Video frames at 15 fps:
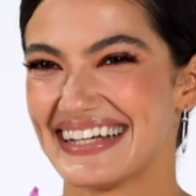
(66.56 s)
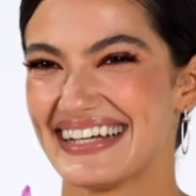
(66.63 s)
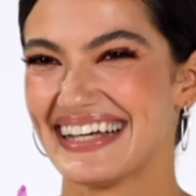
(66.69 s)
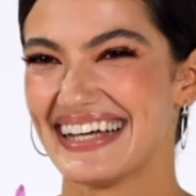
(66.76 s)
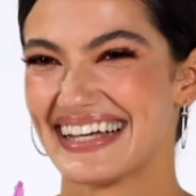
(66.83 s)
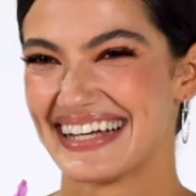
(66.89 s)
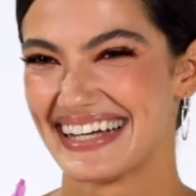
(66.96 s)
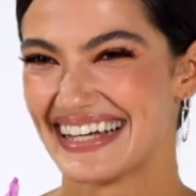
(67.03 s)

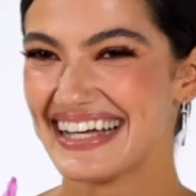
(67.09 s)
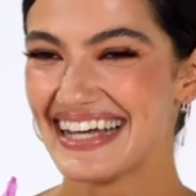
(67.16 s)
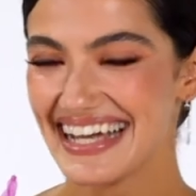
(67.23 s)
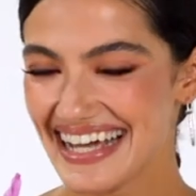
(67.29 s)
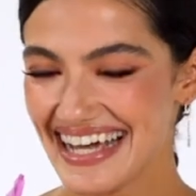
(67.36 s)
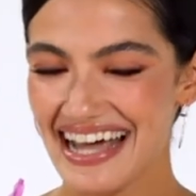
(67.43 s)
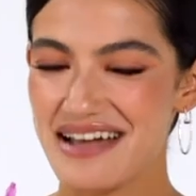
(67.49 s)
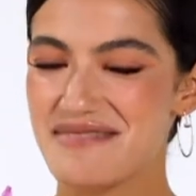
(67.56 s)

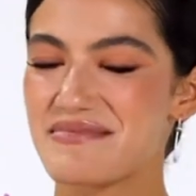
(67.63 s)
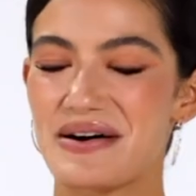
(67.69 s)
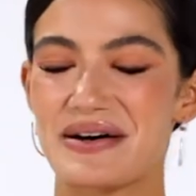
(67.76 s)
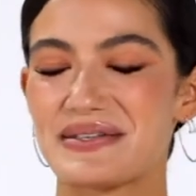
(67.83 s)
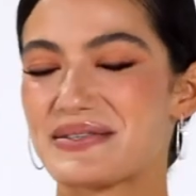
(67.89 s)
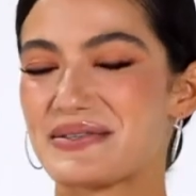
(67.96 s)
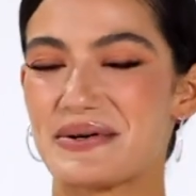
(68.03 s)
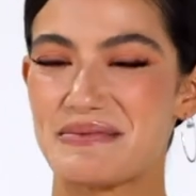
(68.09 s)
I
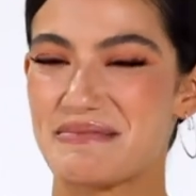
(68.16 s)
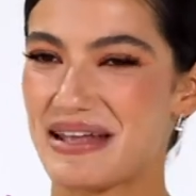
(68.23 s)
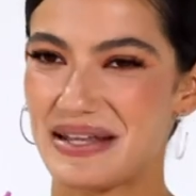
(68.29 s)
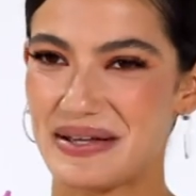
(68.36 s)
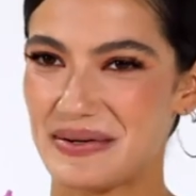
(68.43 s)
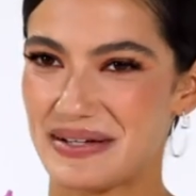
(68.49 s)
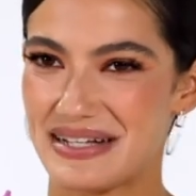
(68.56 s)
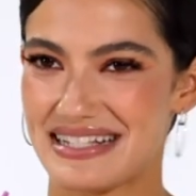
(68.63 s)
bought so
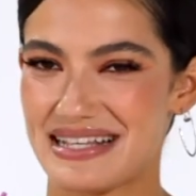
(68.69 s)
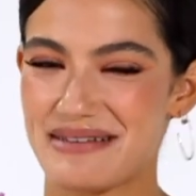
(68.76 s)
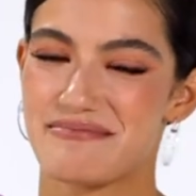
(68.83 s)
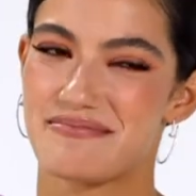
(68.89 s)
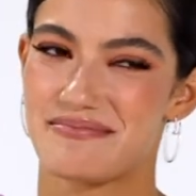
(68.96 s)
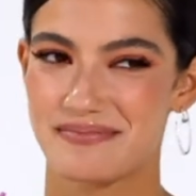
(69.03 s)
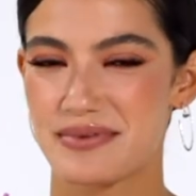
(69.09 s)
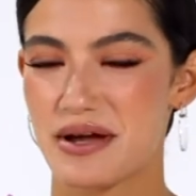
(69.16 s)
many hoodies,
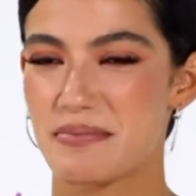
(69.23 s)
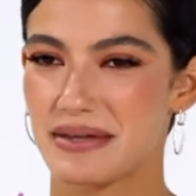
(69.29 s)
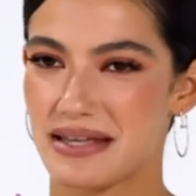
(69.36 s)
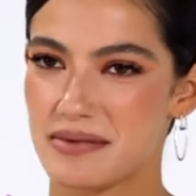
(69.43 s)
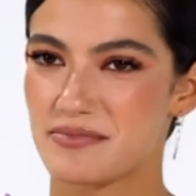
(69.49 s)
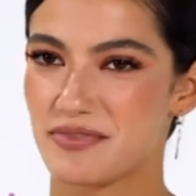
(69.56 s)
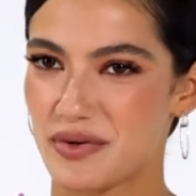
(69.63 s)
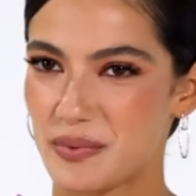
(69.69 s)
I'm
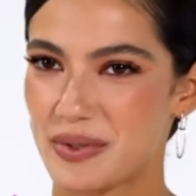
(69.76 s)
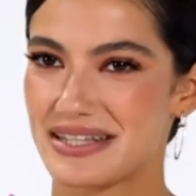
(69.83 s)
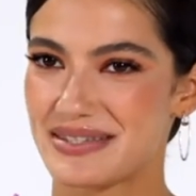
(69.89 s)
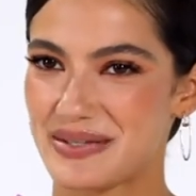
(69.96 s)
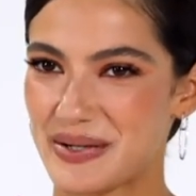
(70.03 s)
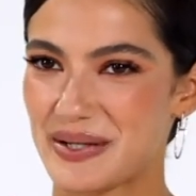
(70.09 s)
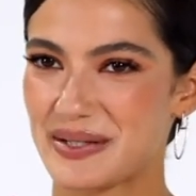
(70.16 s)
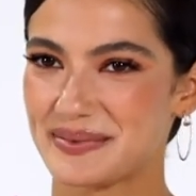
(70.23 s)
prepping him for
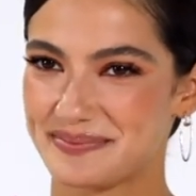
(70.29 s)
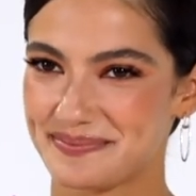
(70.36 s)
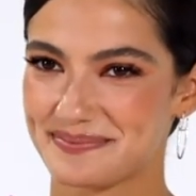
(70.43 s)
winter.